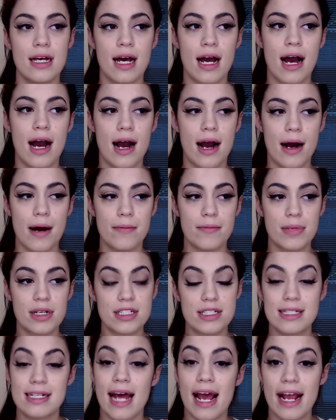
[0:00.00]
But
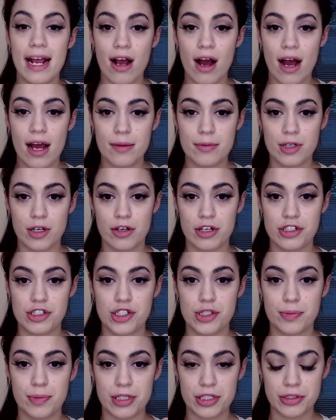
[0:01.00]
today I'm going
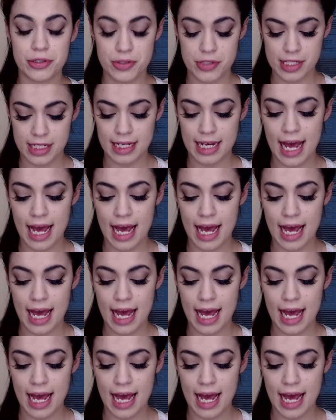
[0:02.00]
to be using